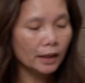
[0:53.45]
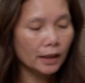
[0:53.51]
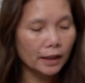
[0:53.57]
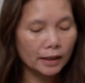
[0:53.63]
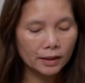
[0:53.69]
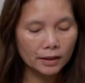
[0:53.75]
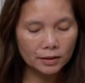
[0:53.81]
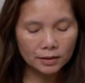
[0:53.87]

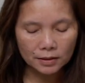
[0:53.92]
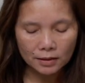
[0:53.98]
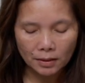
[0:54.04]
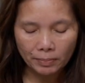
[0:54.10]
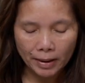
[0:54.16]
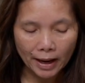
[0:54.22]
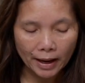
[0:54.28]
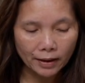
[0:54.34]
And here's
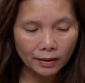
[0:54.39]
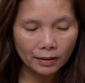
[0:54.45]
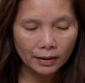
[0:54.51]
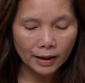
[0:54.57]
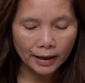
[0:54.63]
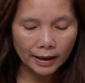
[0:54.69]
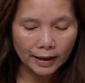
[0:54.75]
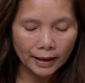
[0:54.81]
the batter
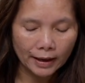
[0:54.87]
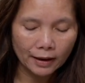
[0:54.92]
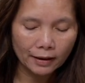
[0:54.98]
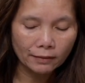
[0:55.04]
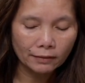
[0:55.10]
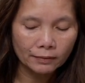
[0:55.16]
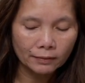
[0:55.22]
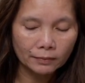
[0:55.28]

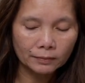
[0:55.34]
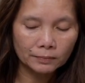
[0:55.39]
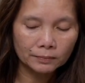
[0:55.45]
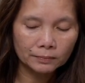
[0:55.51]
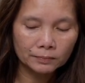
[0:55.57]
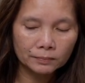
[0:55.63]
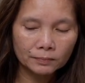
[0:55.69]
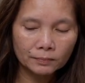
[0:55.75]
I
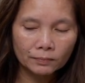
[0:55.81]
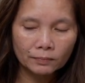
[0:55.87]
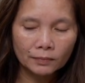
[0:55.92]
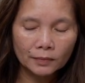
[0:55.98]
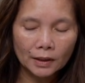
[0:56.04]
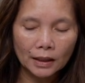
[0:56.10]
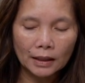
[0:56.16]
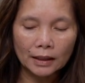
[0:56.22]

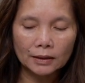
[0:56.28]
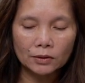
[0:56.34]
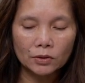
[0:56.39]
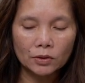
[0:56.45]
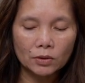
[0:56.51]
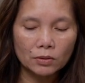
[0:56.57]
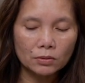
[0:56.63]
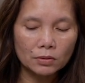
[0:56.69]
like
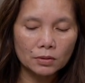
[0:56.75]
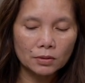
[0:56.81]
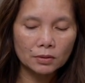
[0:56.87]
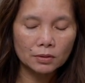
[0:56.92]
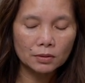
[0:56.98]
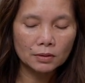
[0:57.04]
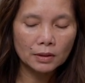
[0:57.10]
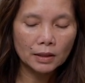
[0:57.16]
to use.